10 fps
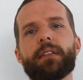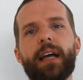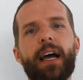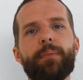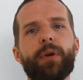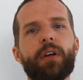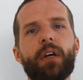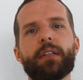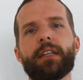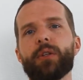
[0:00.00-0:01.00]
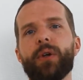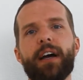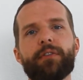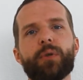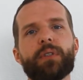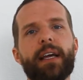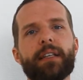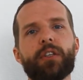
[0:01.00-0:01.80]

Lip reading: timer that you have to set.